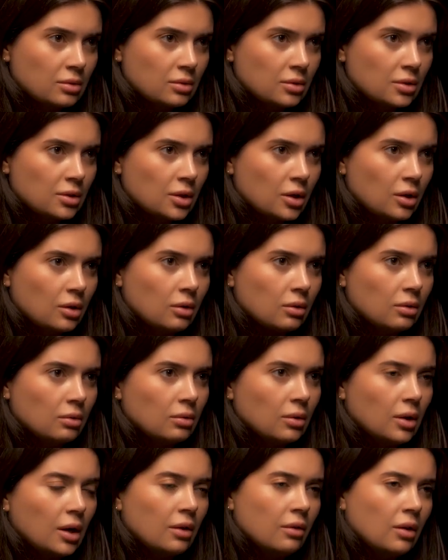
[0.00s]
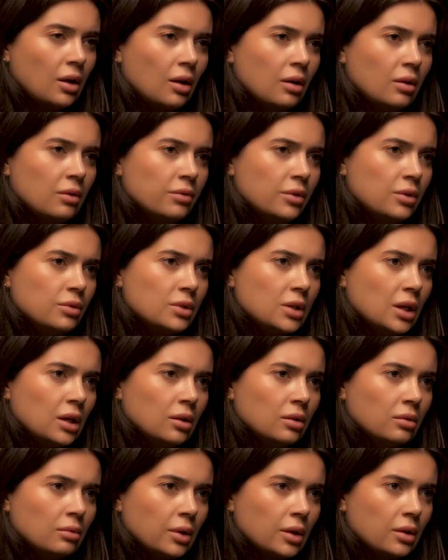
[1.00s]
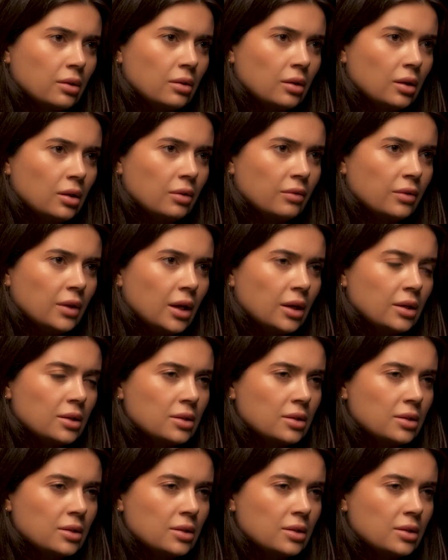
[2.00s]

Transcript: So how have you dealt with all of that?